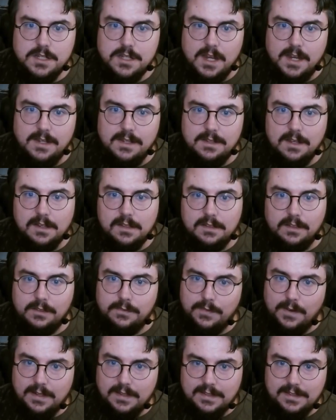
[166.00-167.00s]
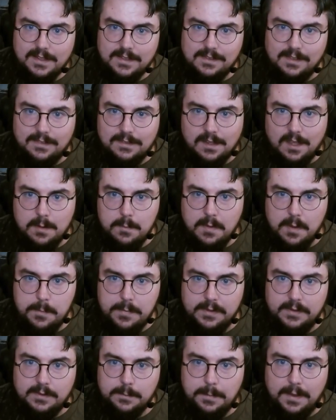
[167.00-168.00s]
Shane Douglas finally gets his
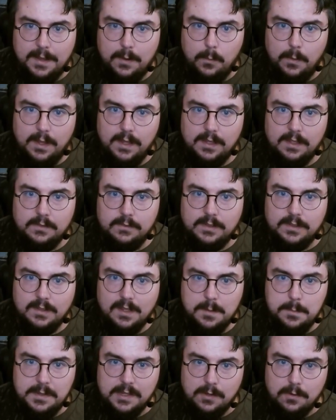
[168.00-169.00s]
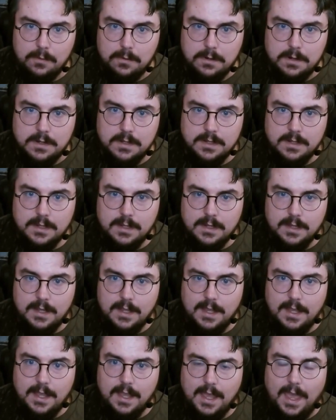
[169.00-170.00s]
comeuppance by way of a zombie horde,
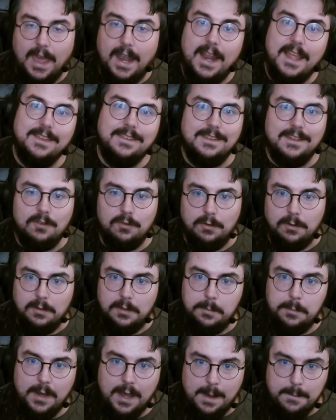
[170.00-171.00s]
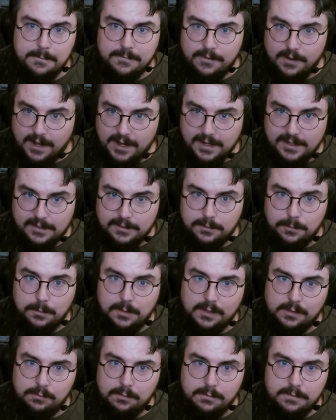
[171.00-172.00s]
and I secretly pop for Angus, who
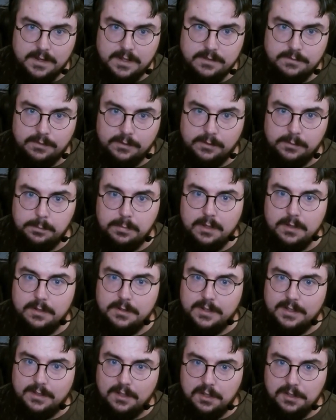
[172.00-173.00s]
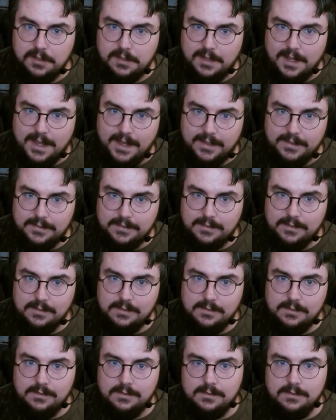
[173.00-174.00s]
gets revenge for his brother at long last.
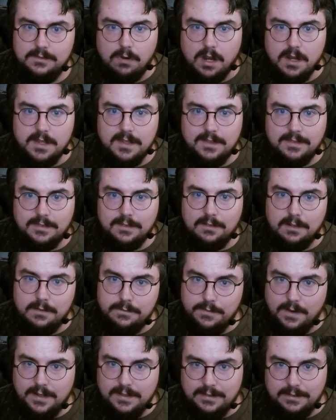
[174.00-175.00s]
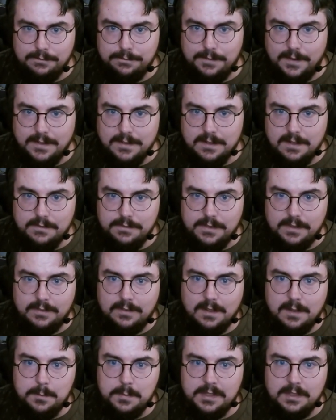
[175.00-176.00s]
Roddy and Sarah finally fend off the
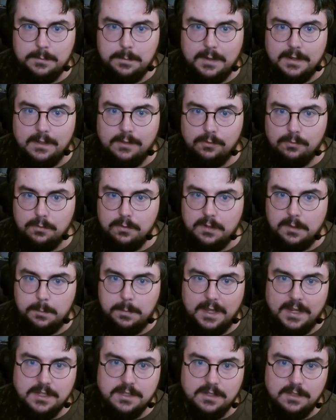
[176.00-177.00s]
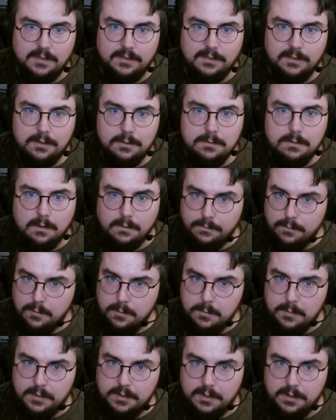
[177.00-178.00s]
zombies by destroying Patient Zero, a
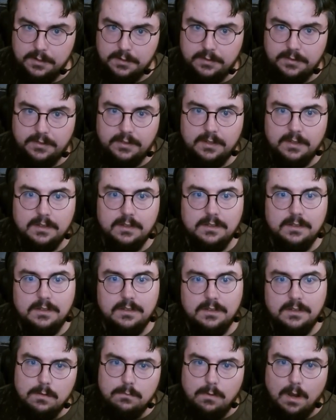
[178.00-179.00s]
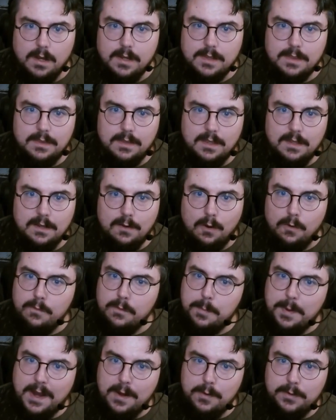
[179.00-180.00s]
former nurse. Roddy then
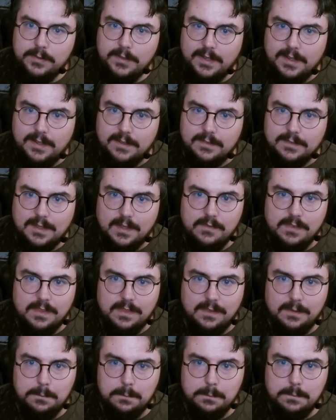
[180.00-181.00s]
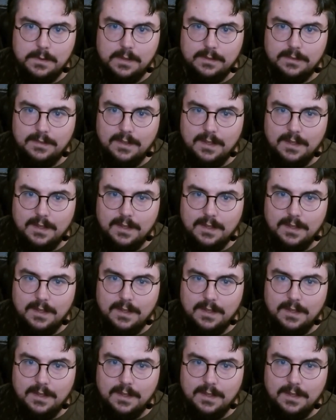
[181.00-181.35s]
overpowers Angus, giving them the